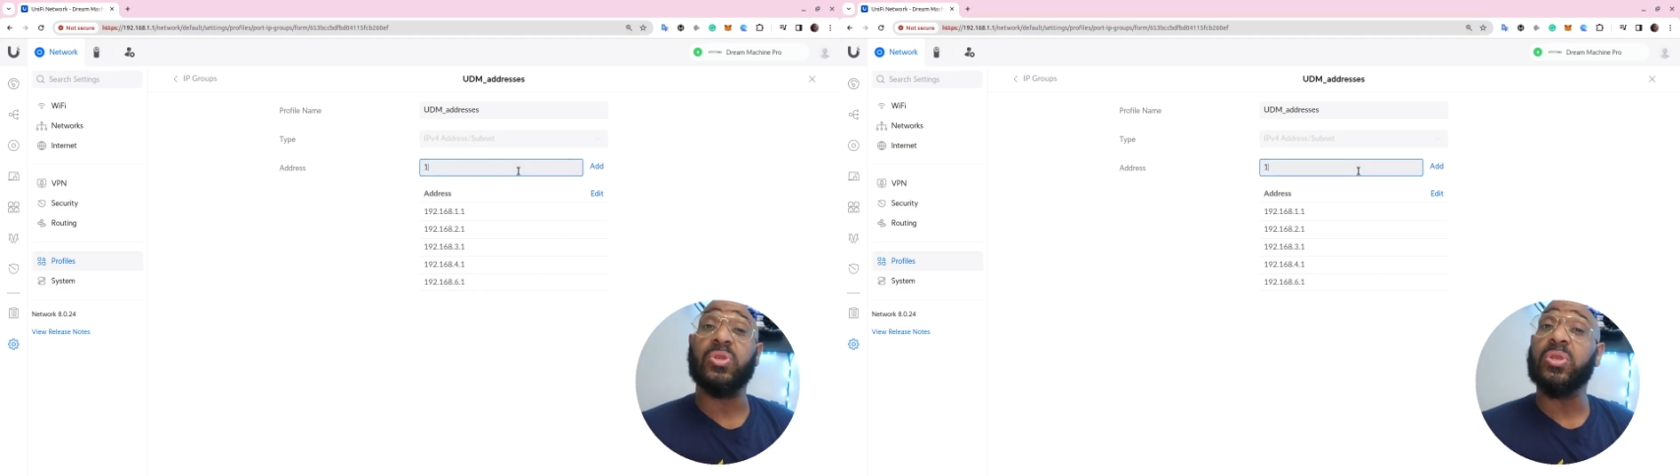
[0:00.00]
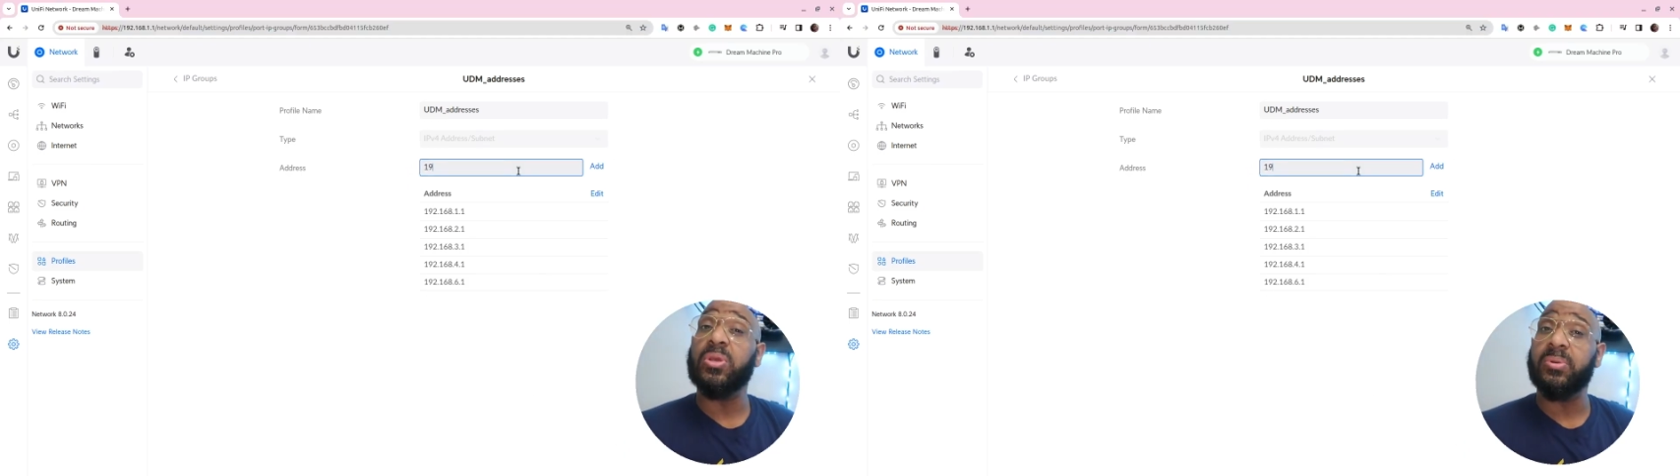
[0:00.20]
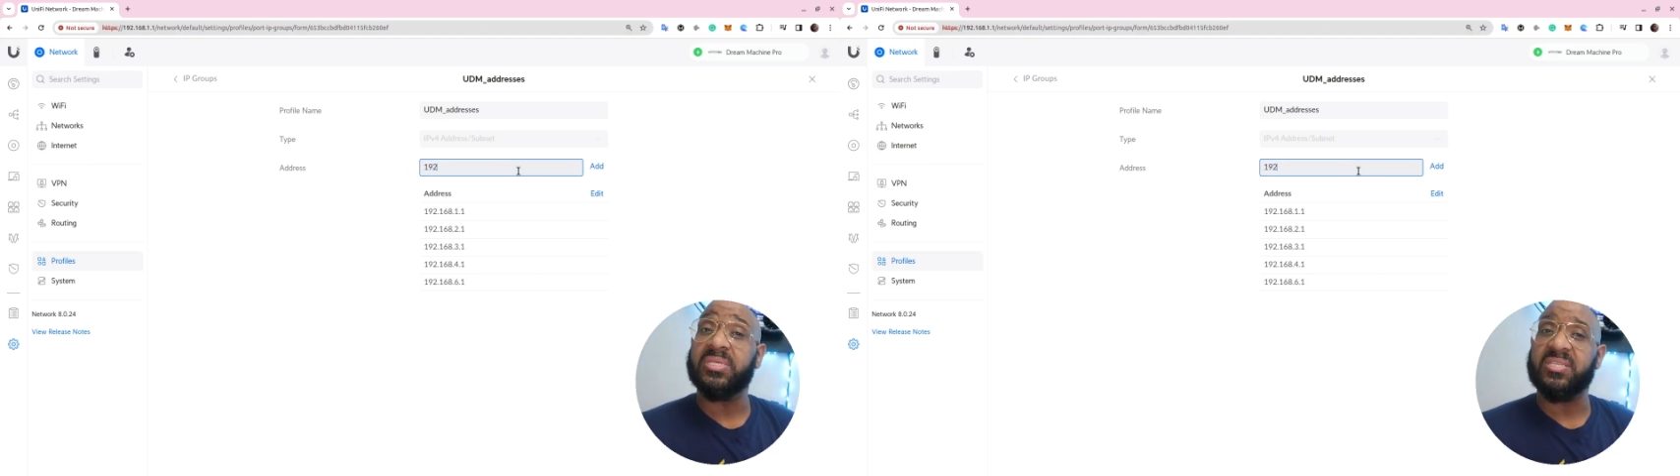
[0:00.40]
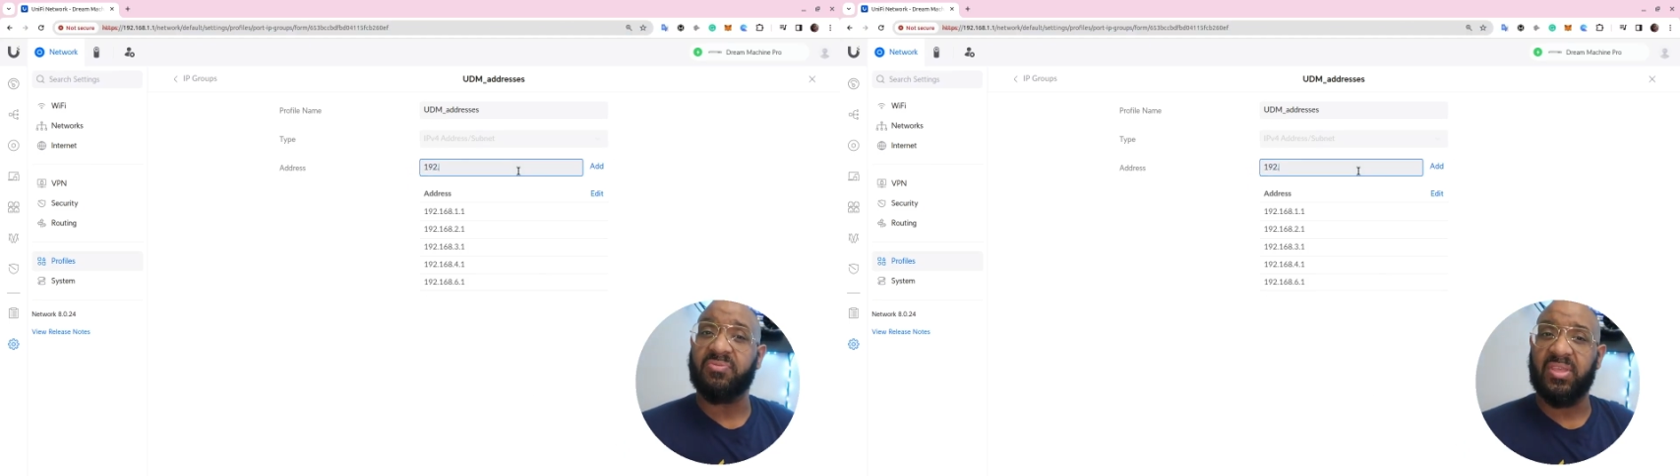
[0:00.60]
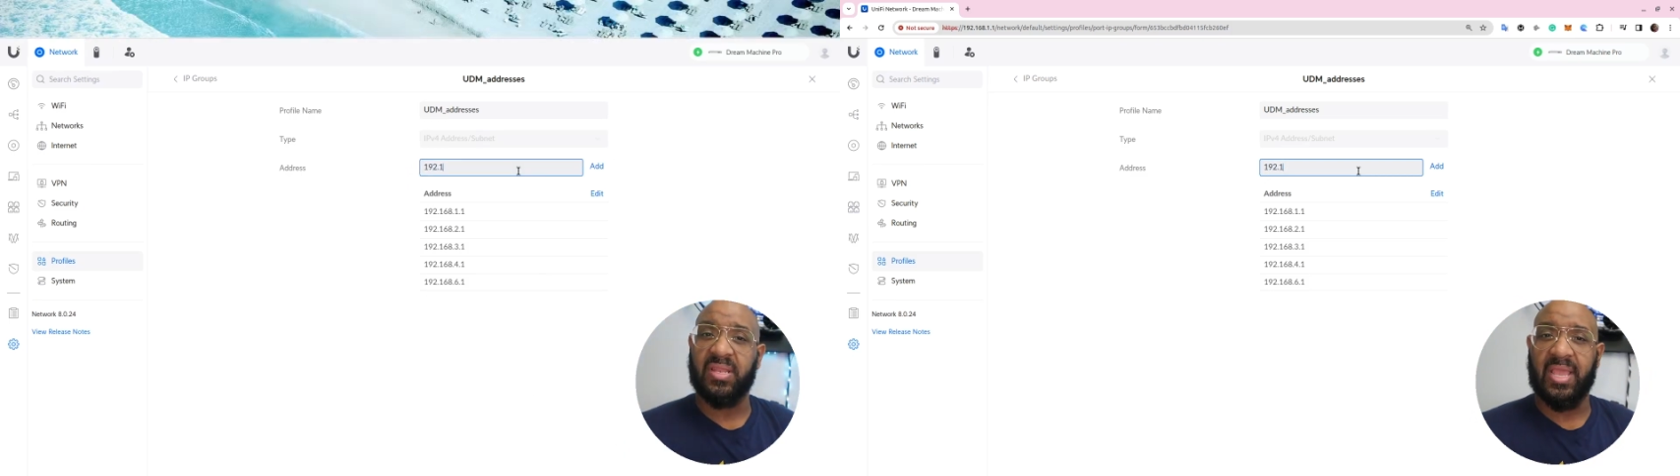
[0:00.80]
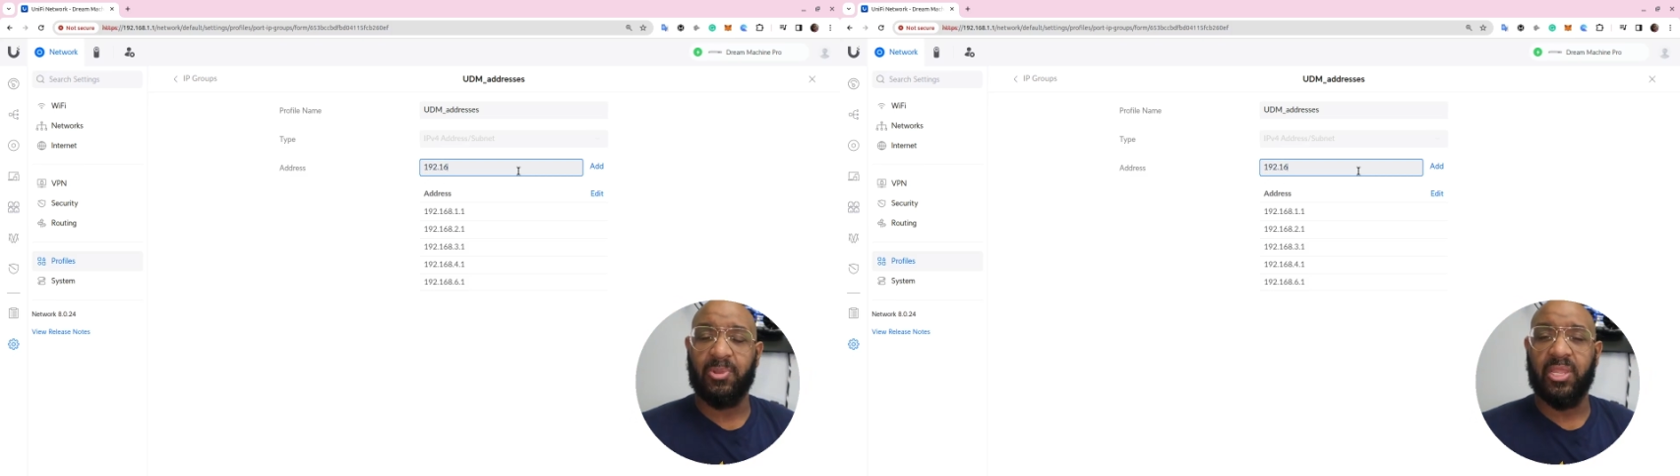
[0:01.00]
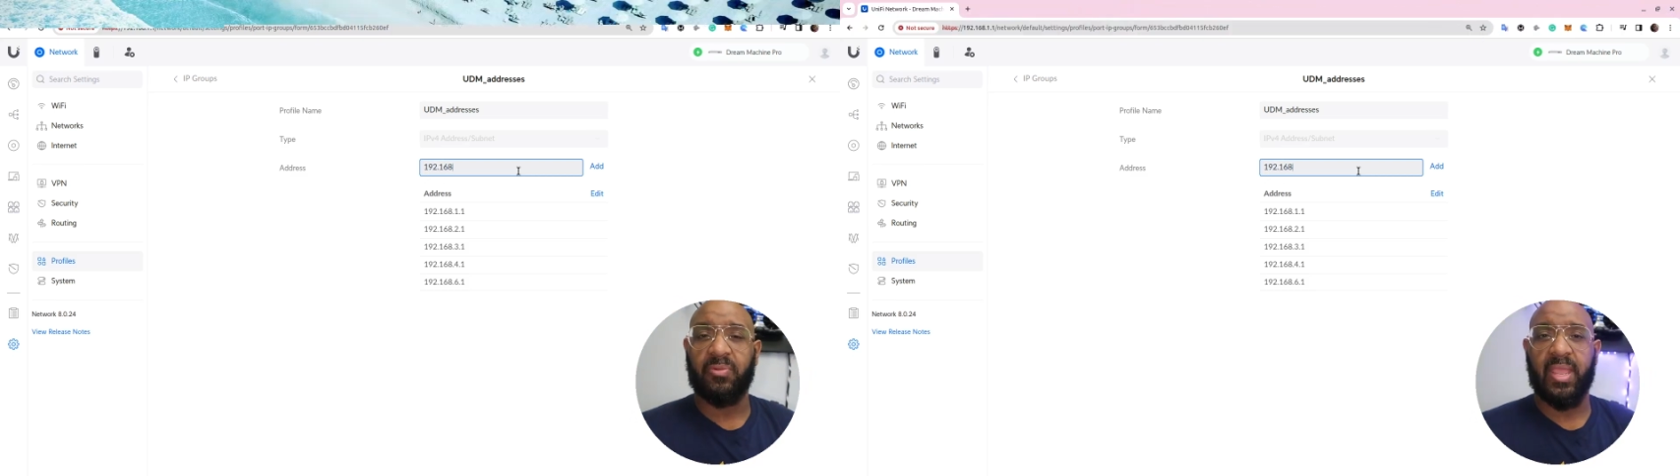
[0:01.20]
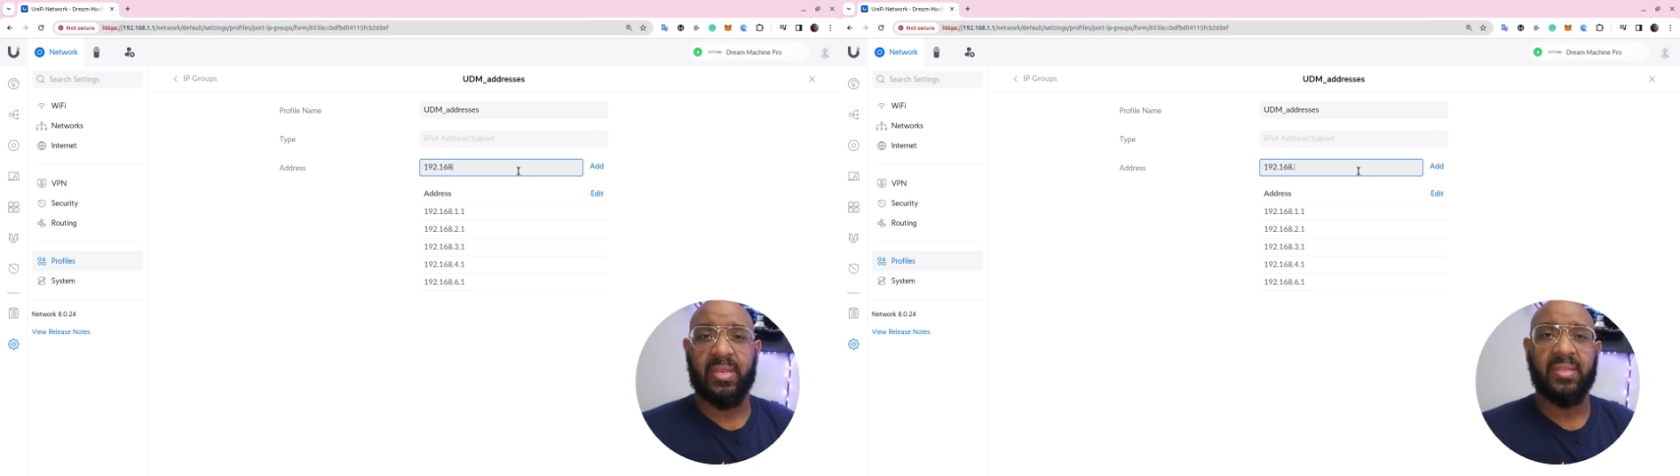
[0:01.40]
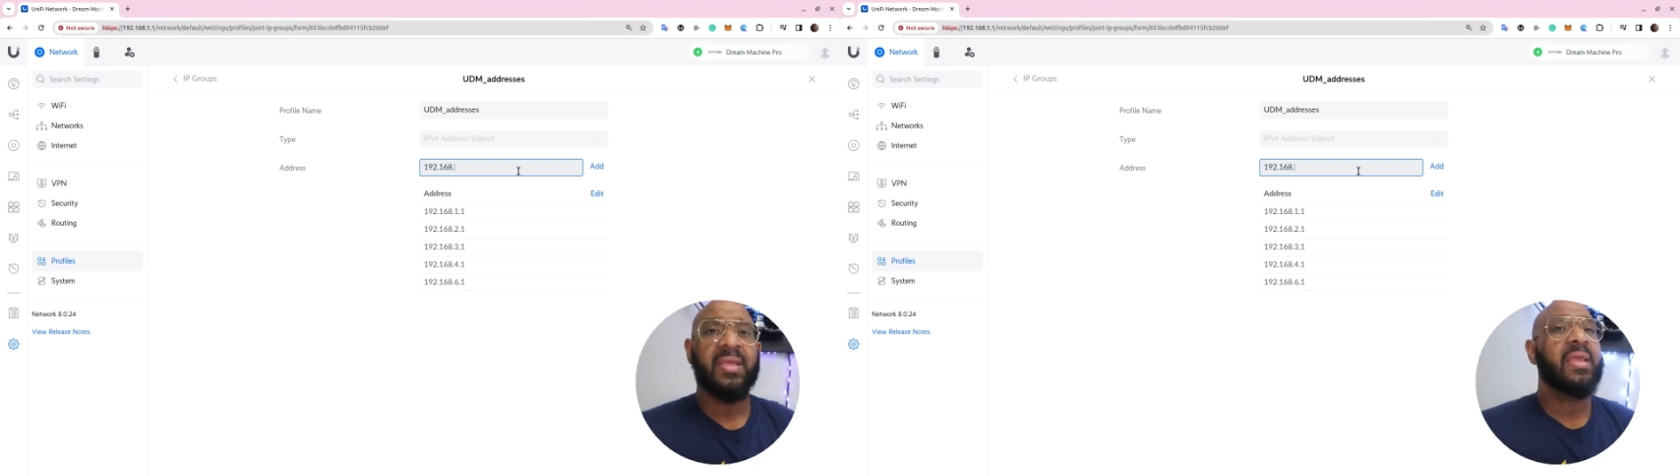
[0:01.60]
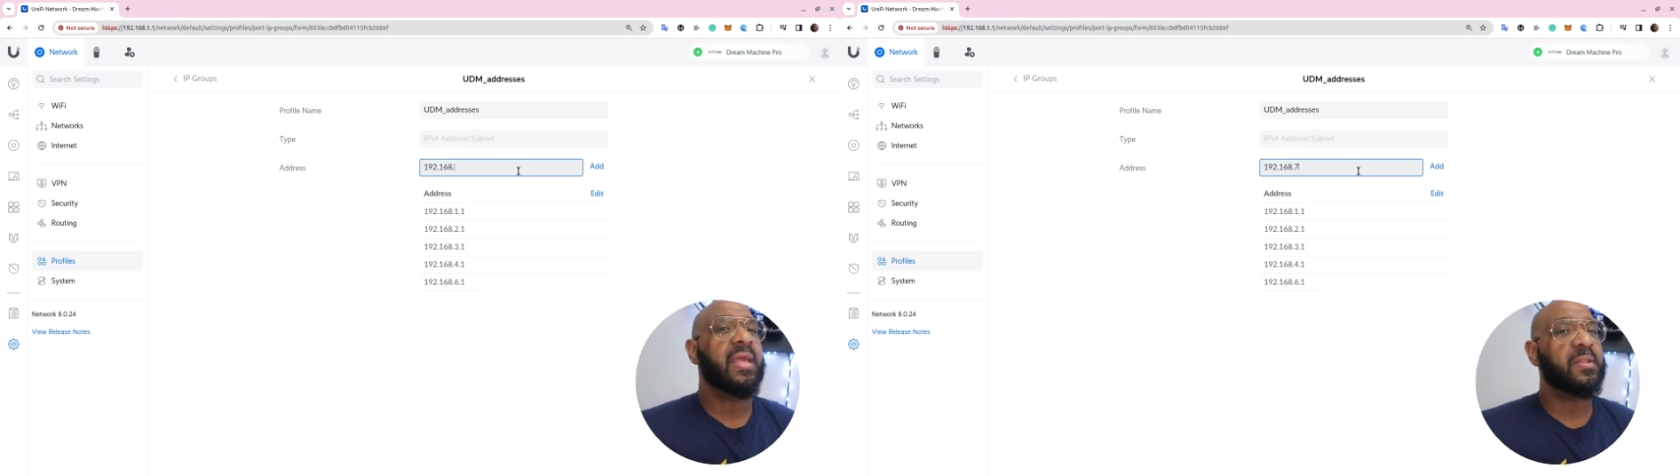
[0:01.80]
which is the newest VLAN we
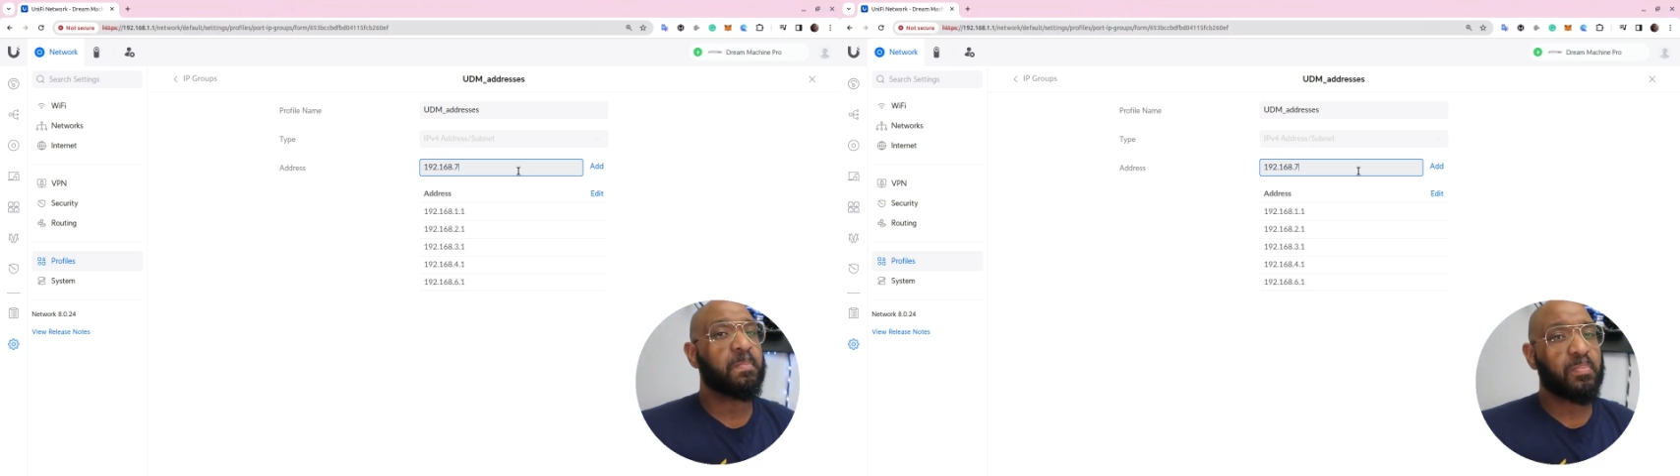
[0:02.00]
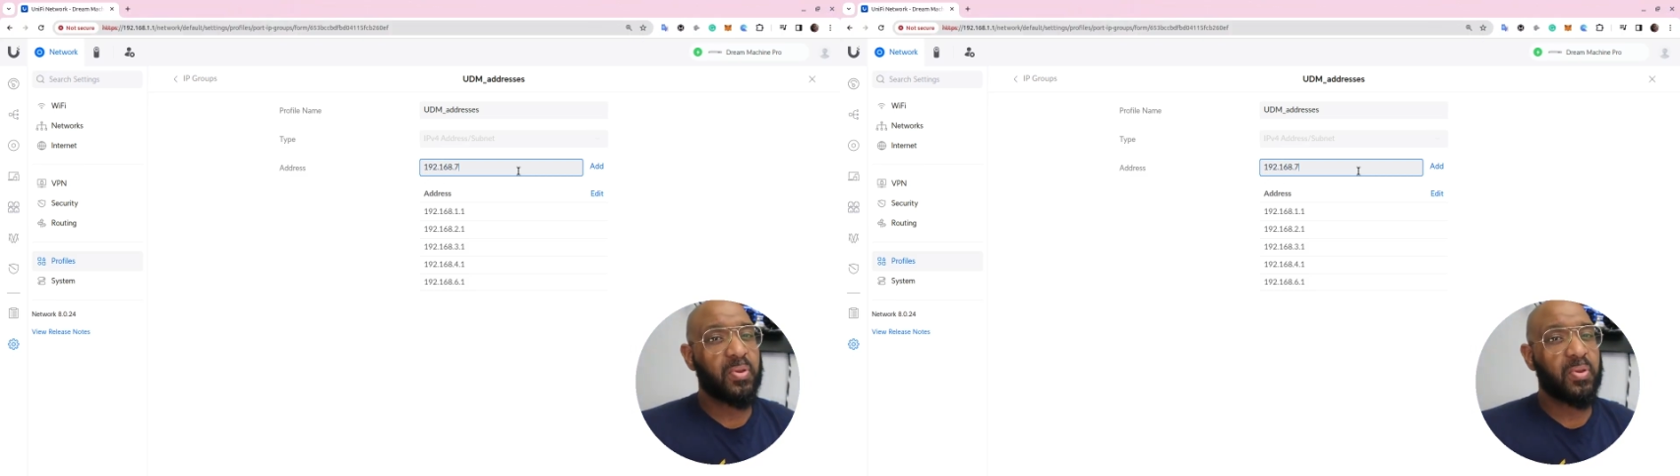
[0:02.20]
created